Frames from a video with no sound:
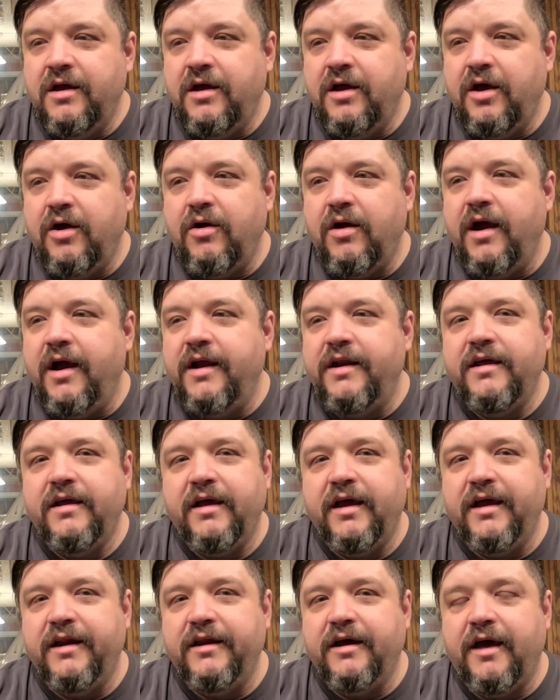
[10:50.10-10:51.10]
Alright,
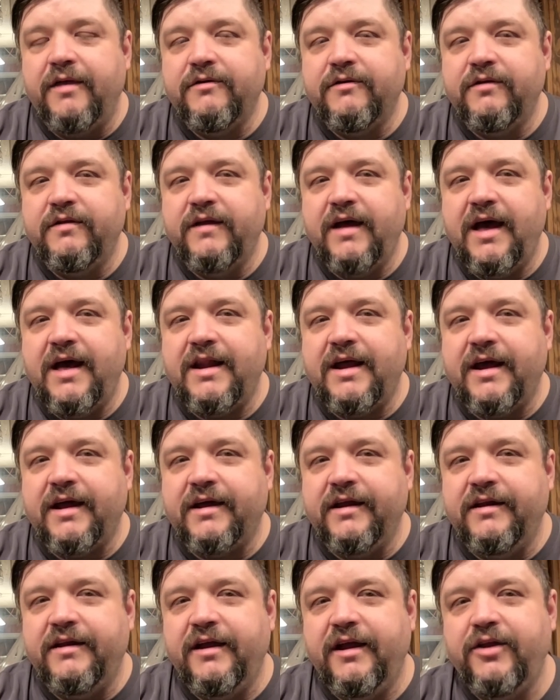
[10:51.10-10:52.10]
and other than that, I
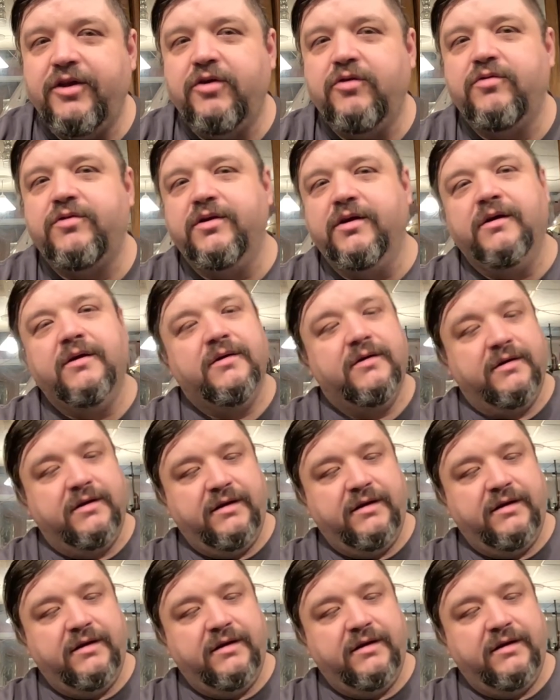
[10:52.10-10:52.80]
continue to